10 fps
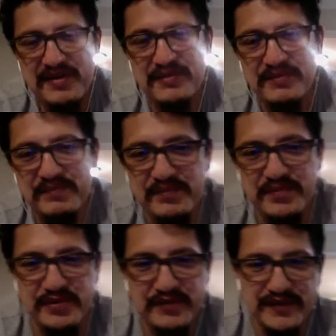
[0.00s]

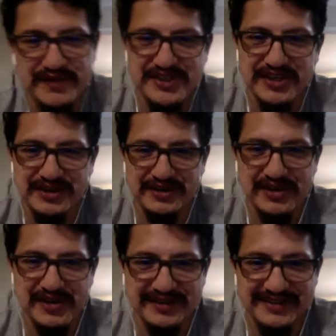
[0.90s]
move or chug
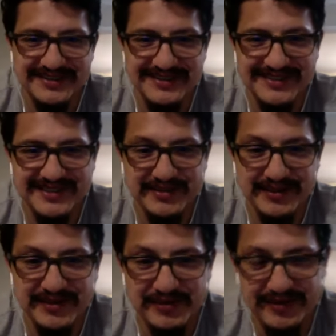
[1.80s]
along because it's like, okay,
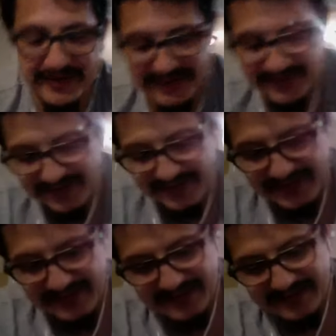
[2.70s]
well,
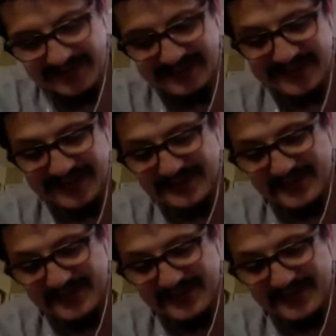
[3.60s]
this doesn't make